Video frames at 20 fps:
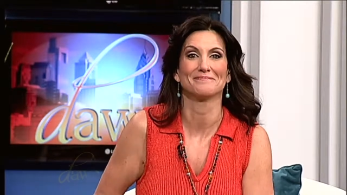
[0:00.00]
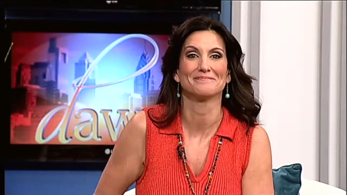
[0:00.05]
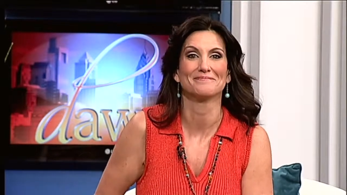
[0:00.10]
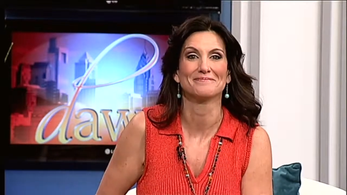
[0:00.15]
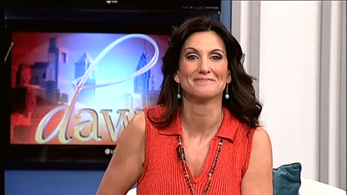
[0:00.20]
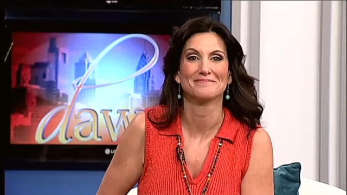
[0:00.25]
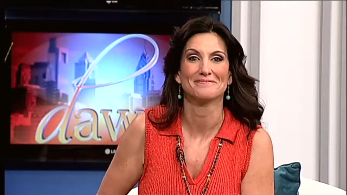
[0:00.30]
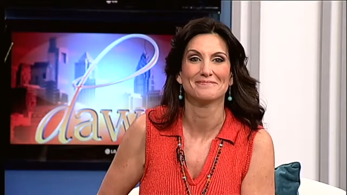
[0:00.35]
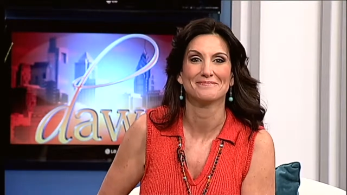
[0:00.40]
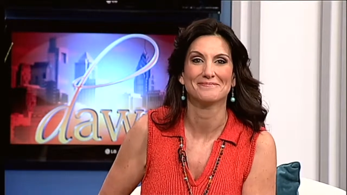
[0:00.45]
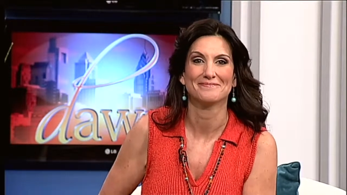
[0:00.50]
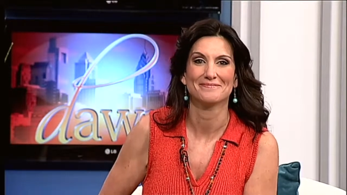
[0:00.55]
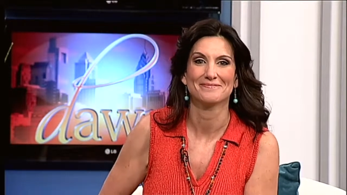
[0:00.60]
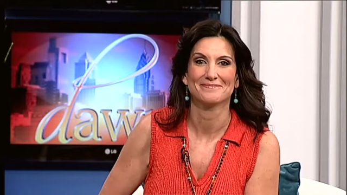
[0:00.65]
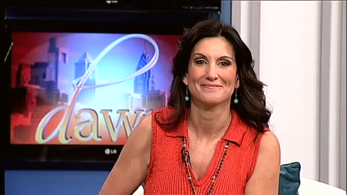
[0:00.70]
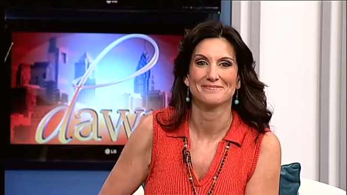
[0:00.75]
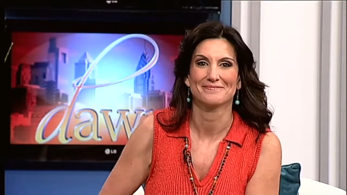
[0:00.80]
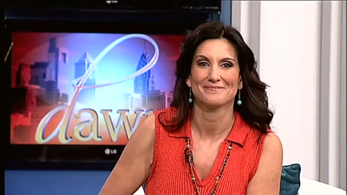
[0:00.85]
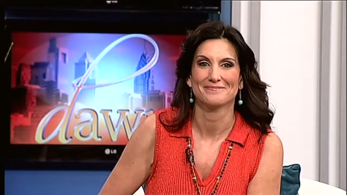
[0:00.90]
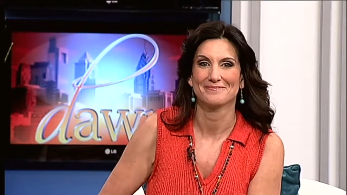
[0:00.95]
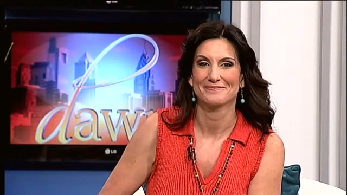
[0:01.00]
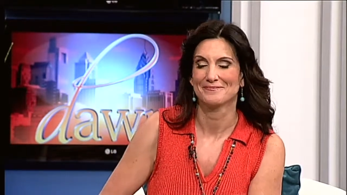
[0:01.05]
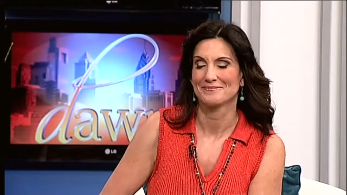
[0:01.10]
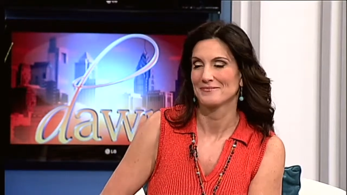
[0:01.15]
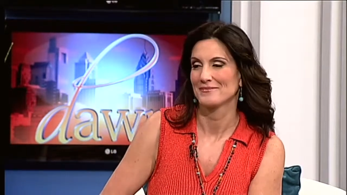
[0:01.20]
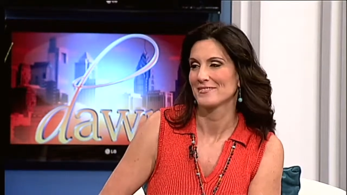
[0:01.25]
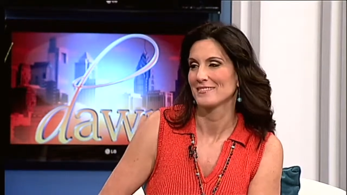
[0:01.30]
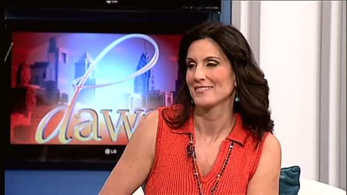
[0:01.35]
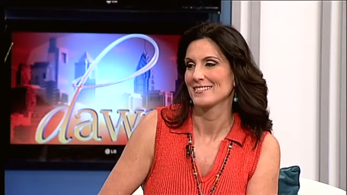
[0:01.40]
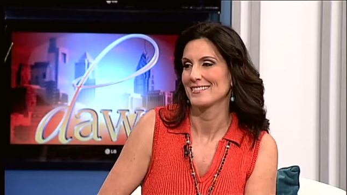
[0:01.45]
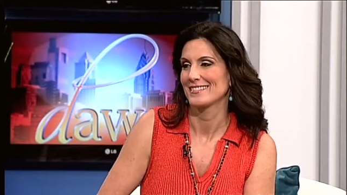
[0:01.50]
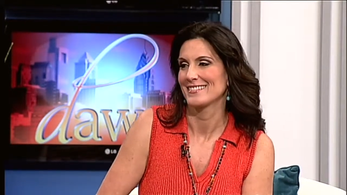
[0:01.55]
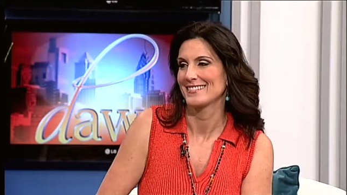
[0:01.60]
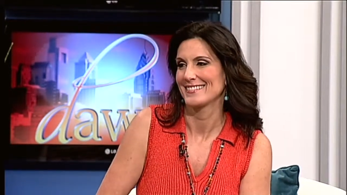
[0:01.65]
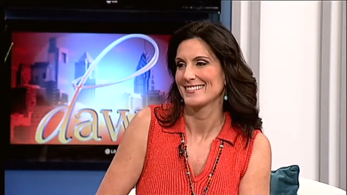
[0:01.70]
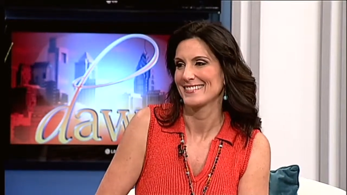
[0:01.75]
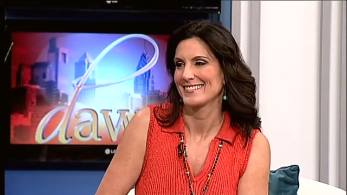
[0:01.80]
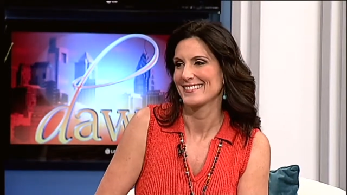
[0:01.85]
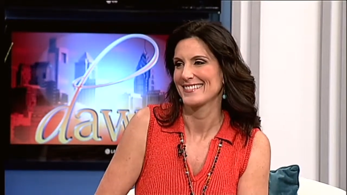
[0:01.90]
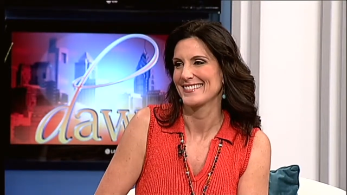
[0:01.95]

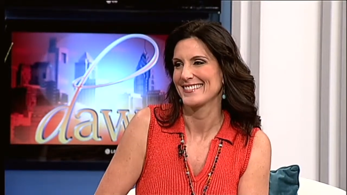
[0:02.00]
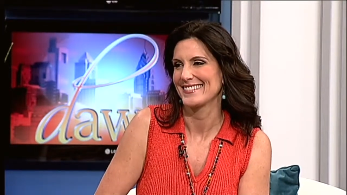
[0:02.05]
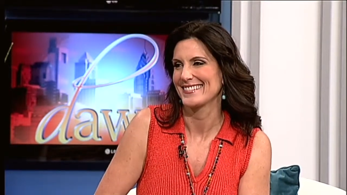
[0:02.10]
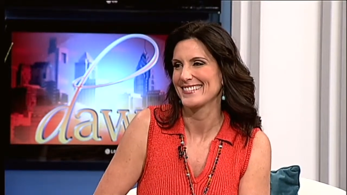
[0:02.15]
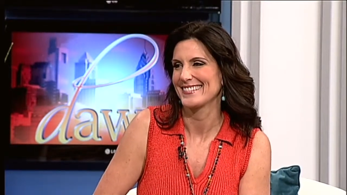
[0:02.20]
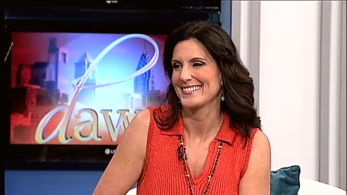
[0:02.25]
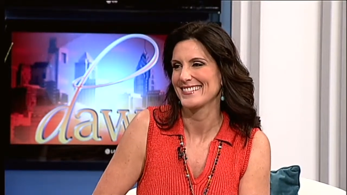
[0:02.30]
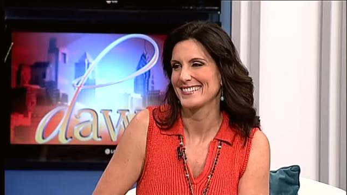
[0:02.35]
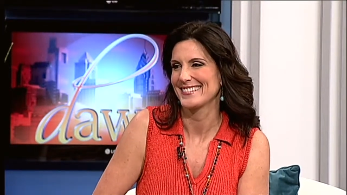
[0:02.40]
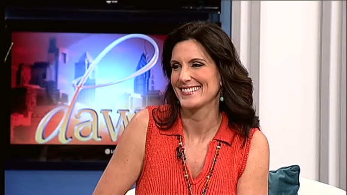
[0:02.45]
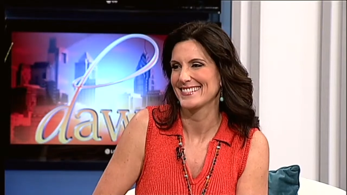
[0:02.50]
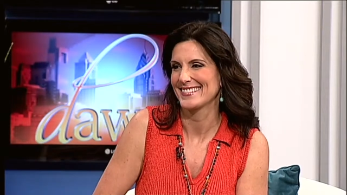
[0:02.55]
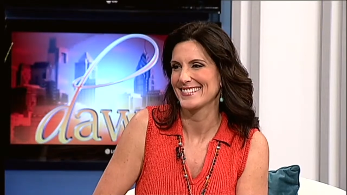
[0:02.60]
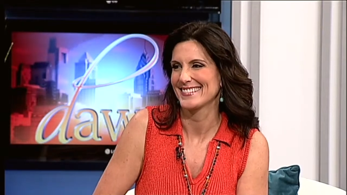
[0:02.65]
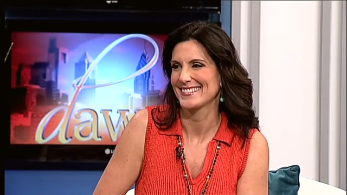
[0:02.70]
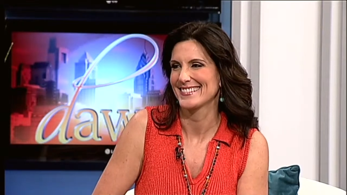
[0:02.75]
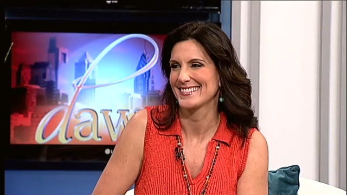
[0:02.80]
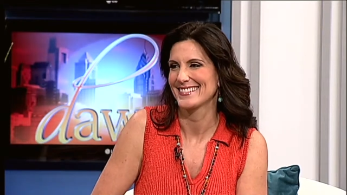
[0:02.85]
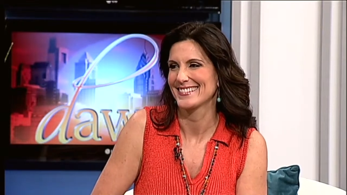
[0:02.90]
No one is speaking in this clip.